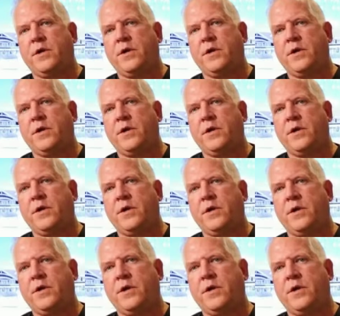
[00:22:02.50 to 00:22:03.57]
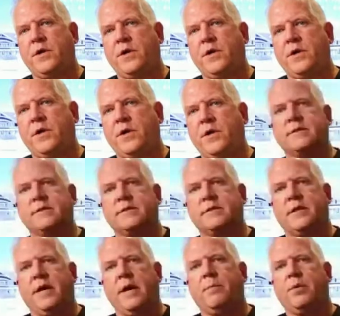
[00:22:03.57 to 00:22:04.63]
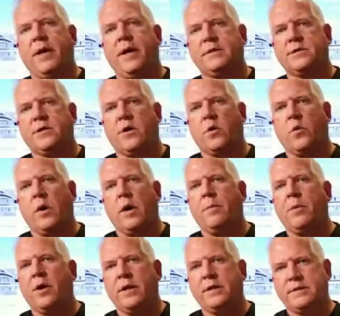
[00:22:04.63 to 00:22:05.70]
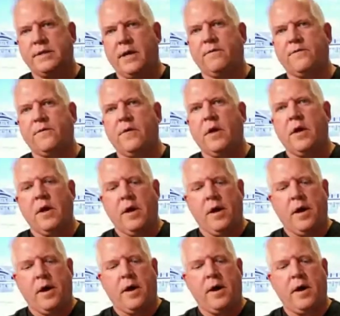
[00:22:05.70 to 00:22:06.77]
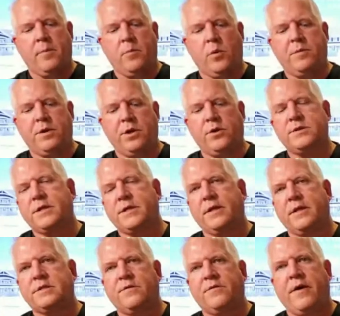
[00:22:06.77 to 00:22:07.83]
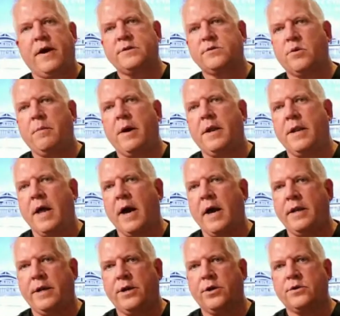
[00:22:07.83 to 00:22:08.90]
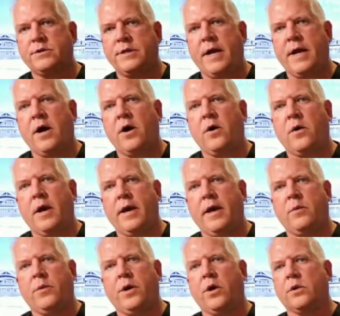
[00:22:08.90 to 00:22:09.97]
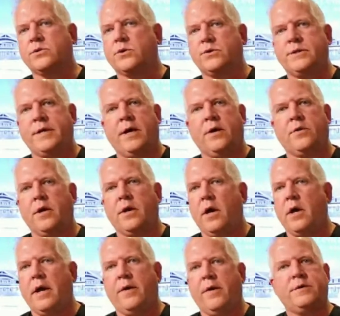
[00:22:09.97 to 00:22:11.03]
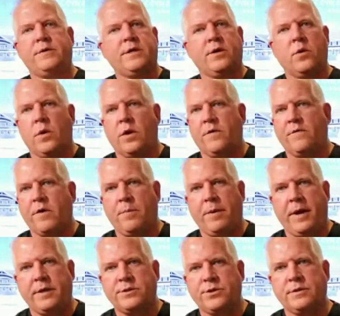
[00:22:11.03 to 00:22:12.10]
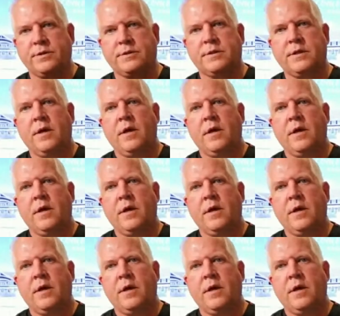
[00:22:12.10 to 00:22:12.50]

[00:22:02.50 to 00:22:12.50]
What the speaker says: there's a very little chance the implant's going to rub on itself. We've been using this device for about 9 years now, and we ultrasound every single one of our patients,